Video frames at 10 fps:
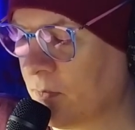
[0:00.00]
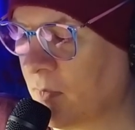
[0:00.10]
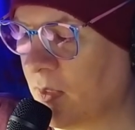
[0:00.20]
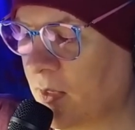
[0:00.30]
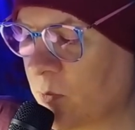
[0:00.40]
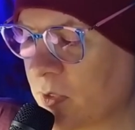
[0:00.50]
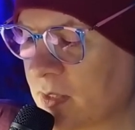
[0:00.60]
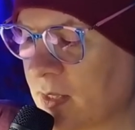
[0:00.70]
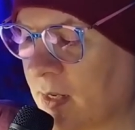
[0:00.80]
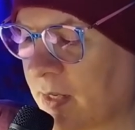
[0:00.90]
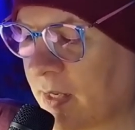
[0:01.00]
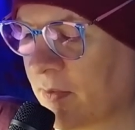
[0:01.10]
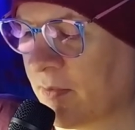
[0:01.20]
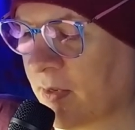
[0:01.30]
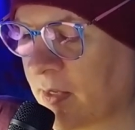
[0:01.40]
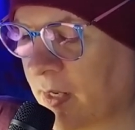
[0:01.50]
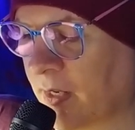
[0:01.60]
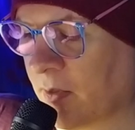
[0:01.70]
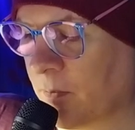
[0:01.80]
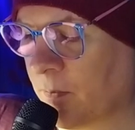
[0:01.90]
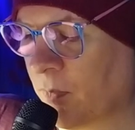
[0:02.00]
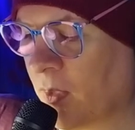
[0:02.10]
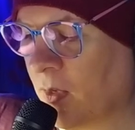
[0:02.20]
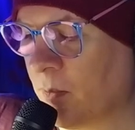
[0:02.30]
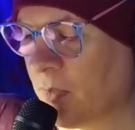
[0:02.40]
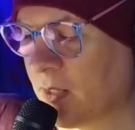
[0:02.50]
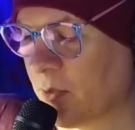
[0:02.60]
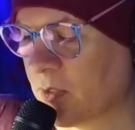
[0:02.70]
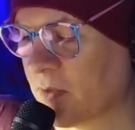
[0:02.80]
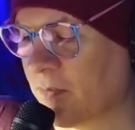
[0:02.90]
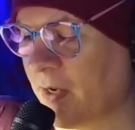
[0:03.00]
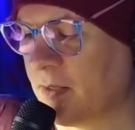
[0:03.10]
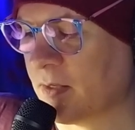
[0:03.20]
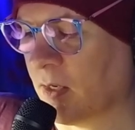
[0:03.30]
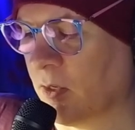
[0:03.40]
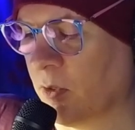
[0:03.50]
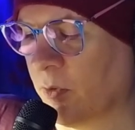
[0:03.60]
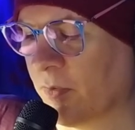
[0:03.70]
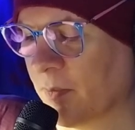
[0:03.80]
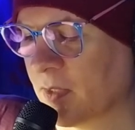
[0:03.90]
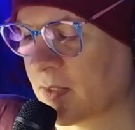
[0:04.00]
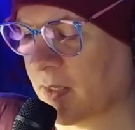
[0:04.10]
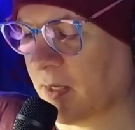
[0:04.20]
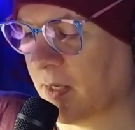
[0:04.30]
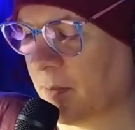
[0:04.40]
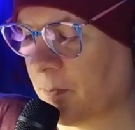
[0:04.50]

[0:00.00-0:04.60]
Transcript: It was dark outside now, but there was a faint glow from the sky.